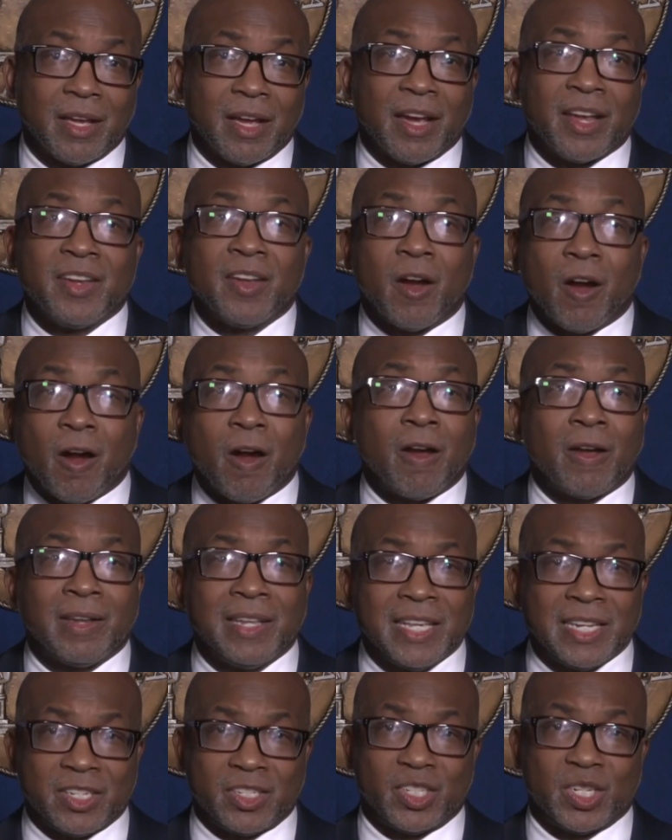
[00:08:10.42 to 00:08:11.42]
Under our
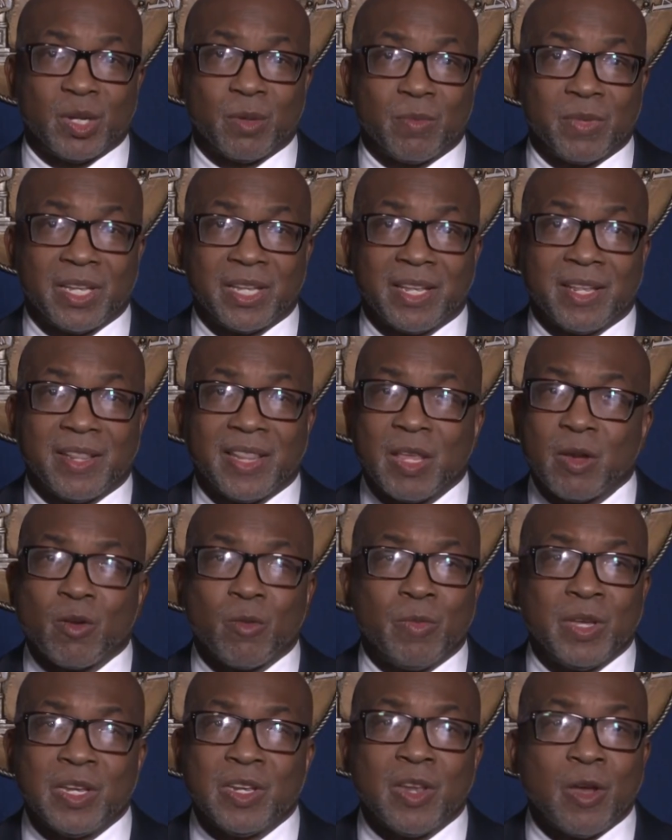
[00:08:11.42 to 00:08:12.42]
leadership, there will
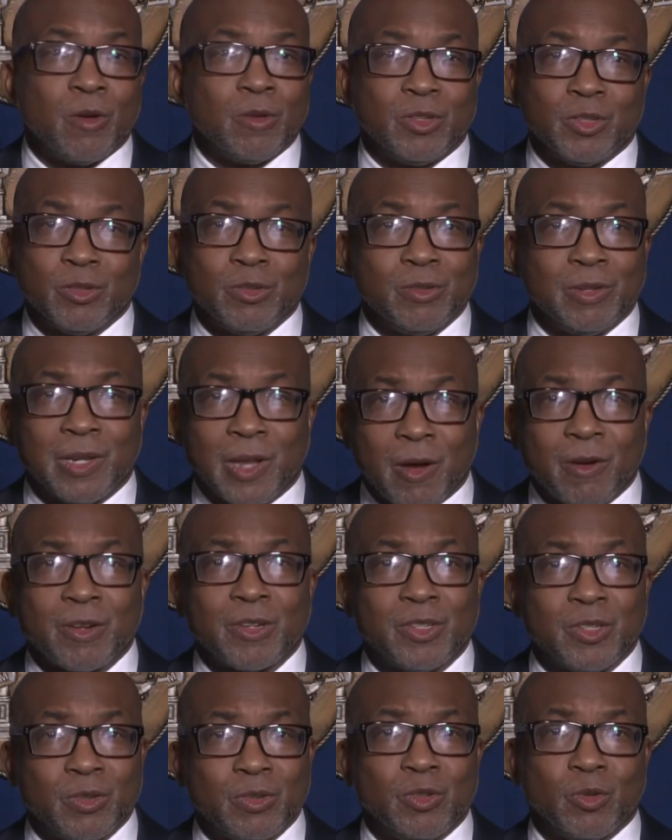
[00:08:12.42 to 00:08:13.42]
be no longer
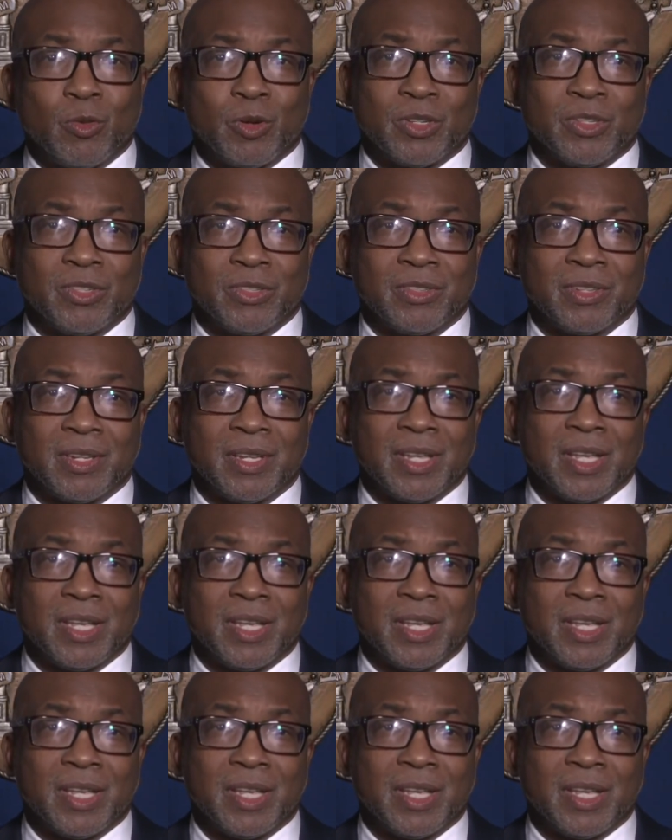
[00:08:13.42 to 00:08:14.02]
two Georgias.